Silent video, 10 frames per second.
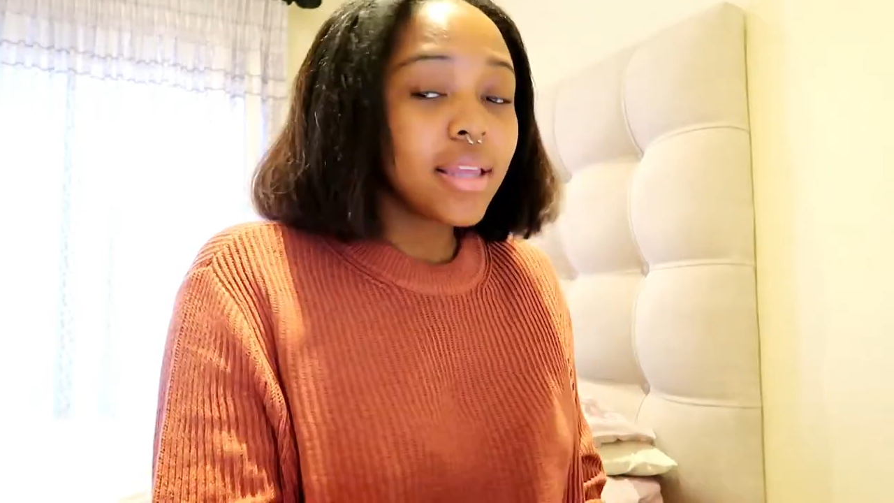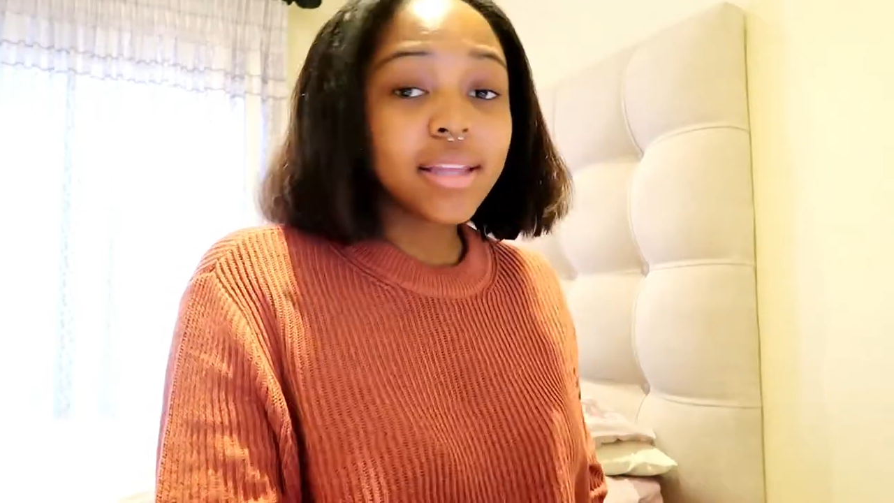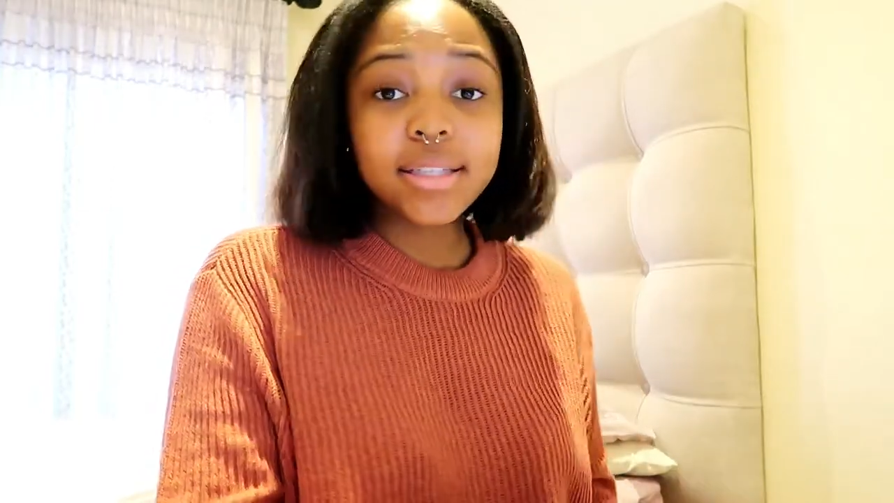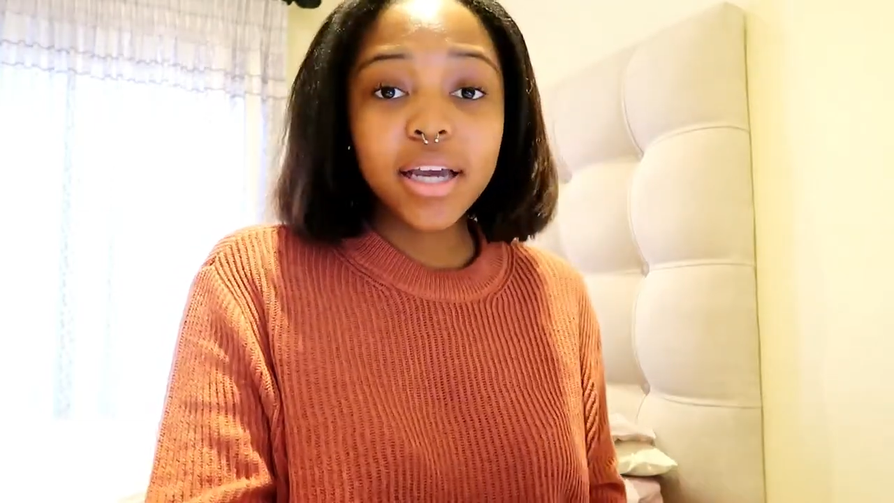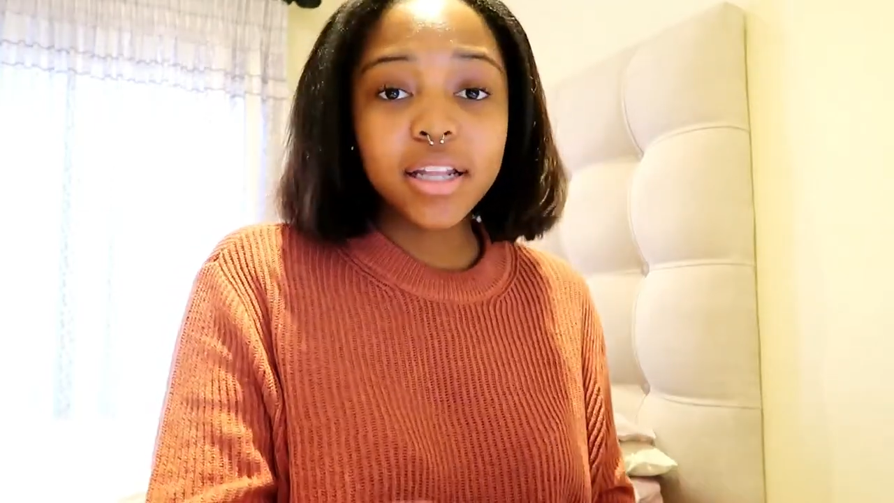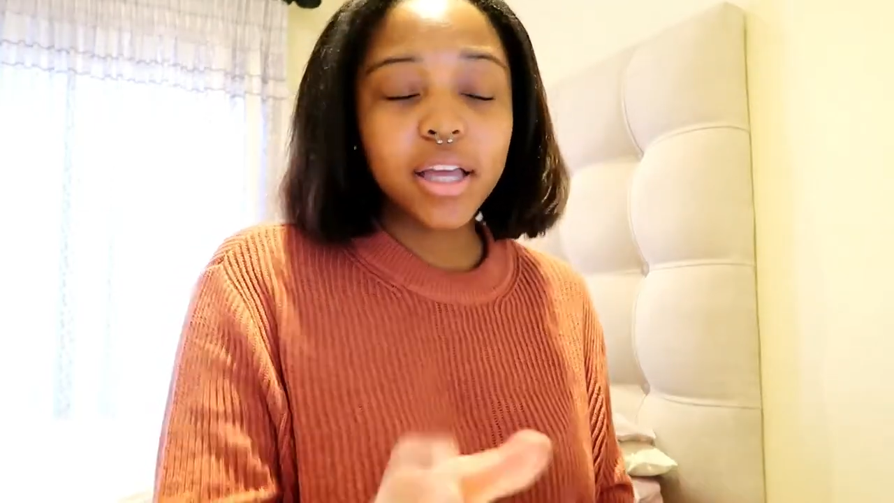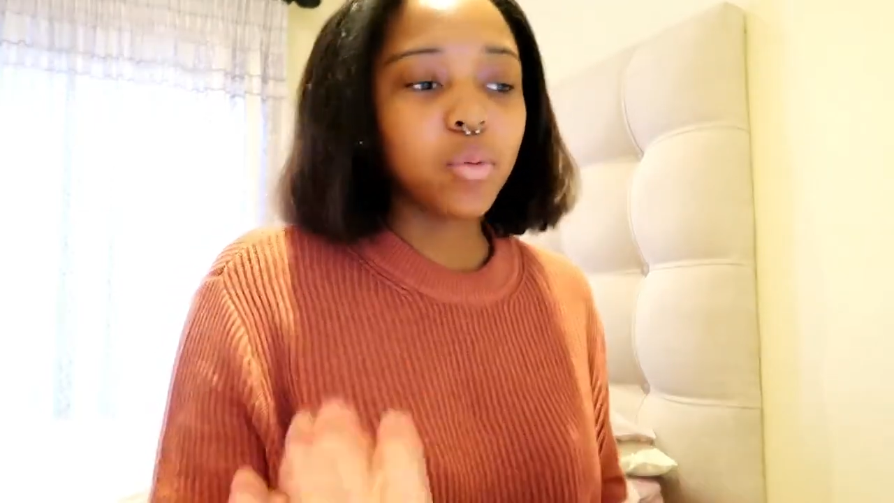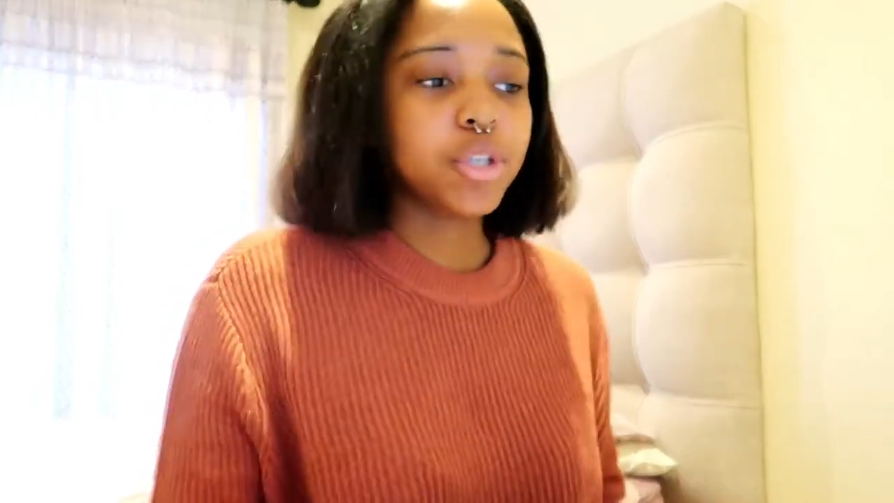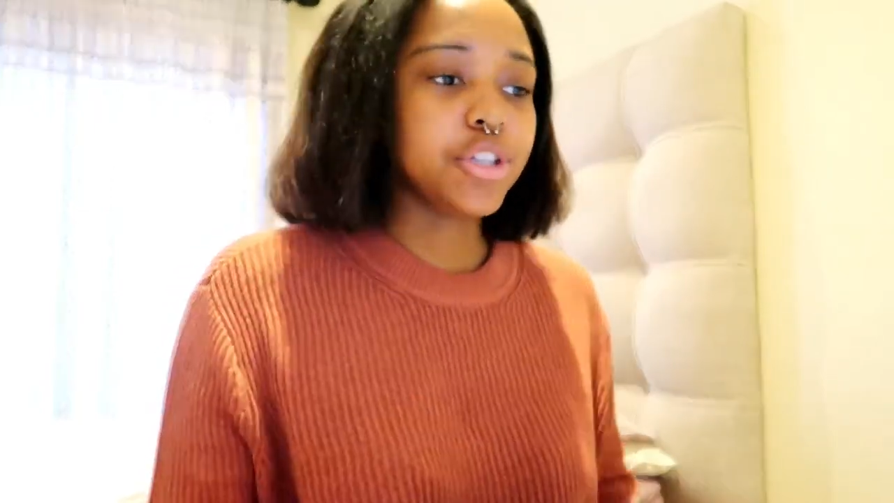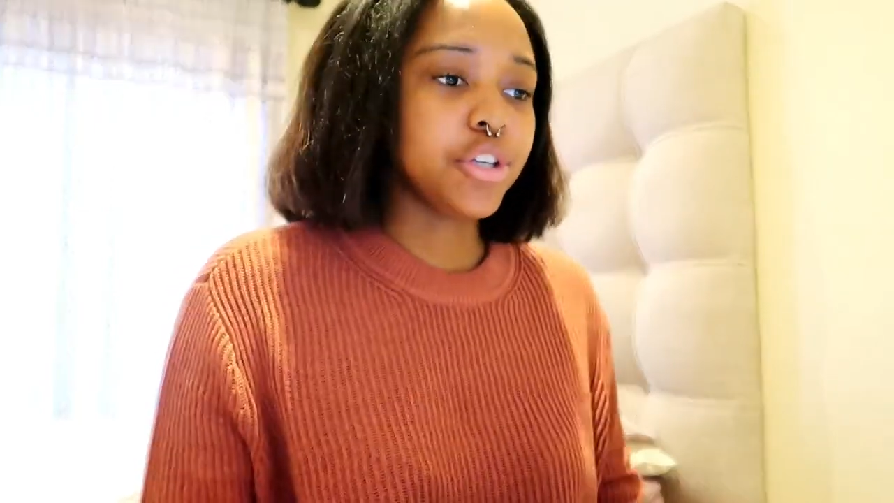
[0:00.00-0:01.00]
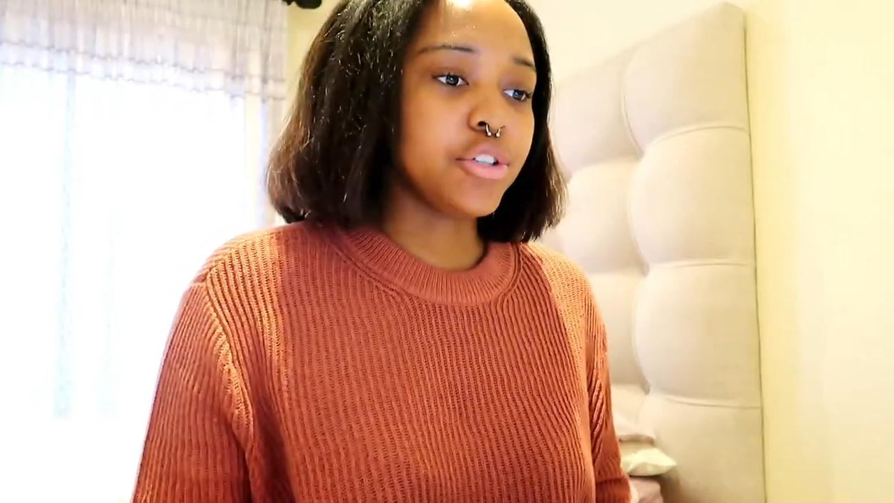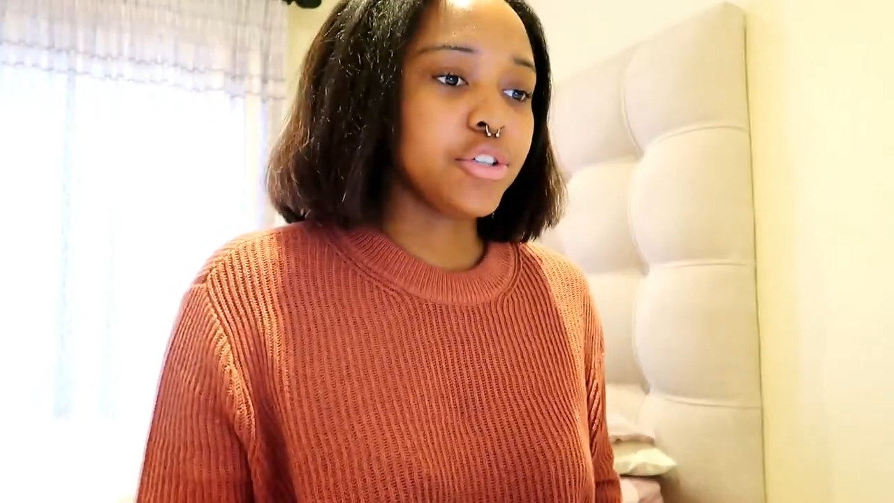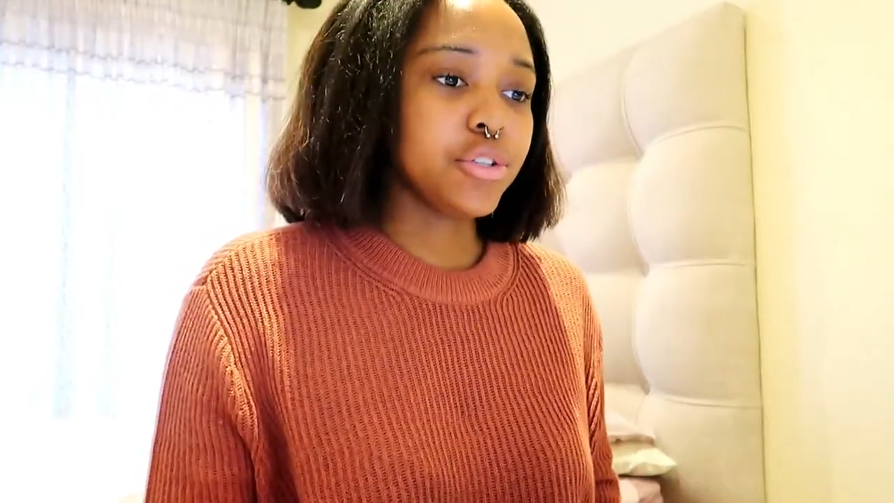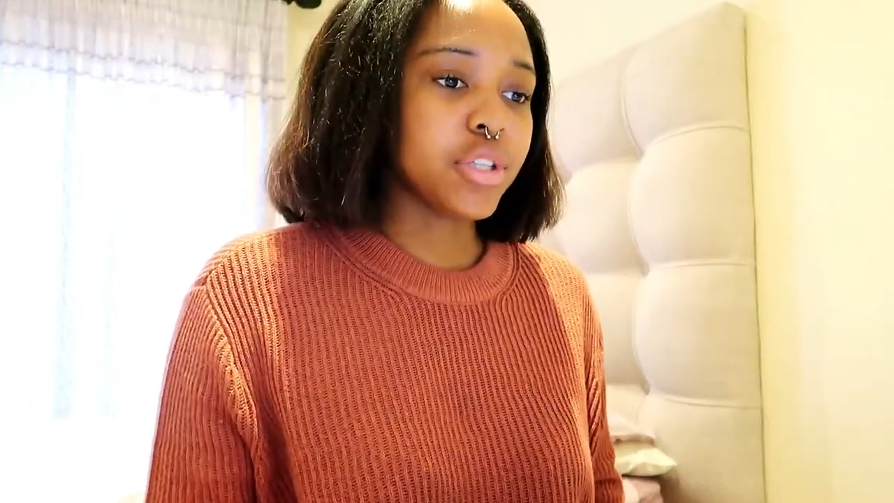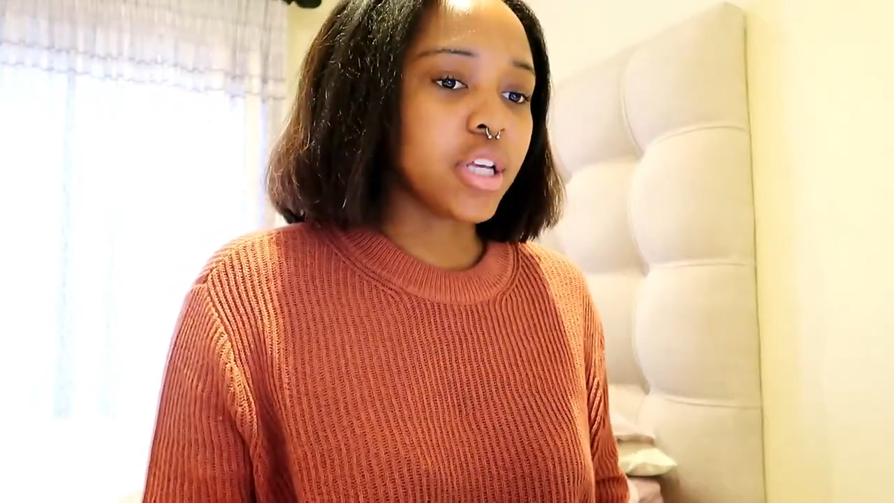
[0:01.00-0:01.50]
that's kind of like what you can
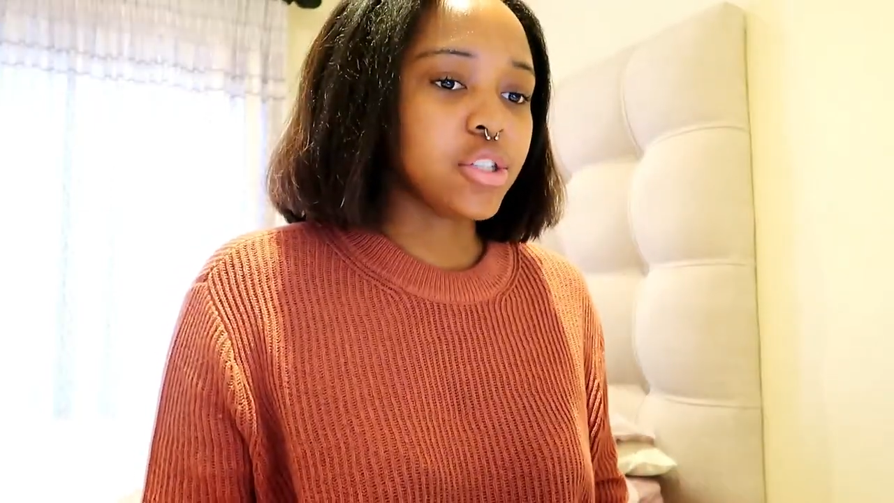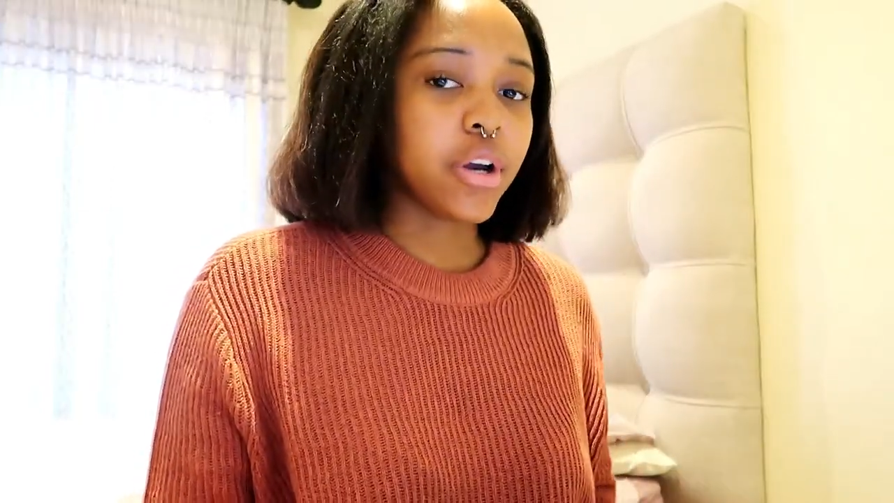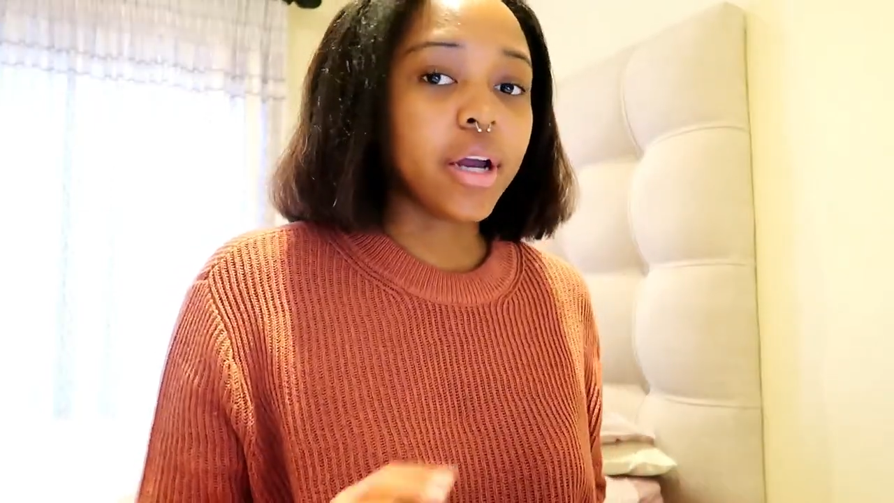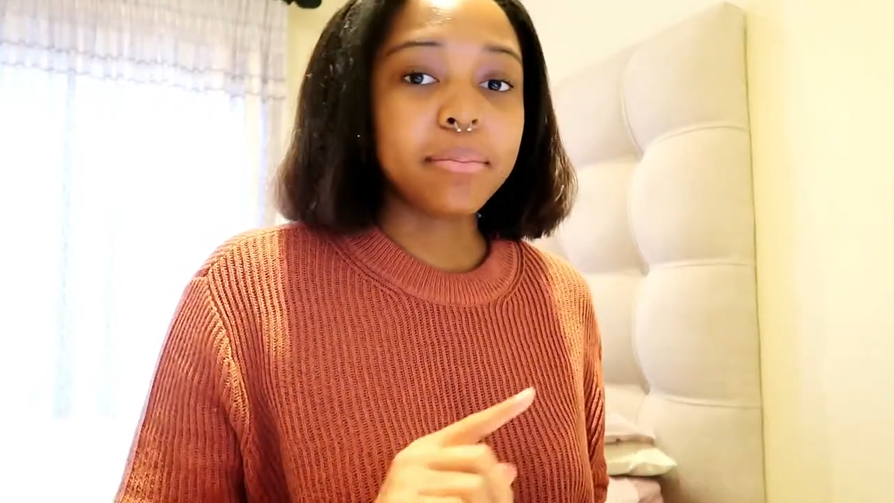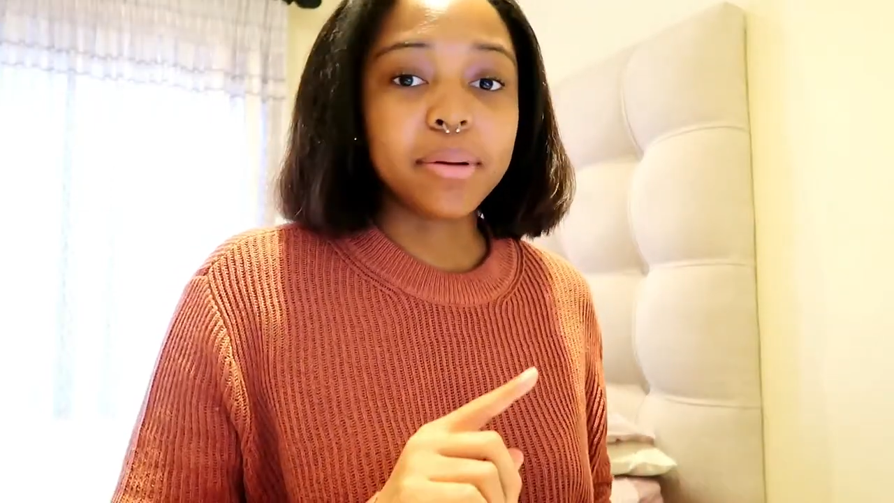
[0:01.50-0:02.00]
do, so that's great.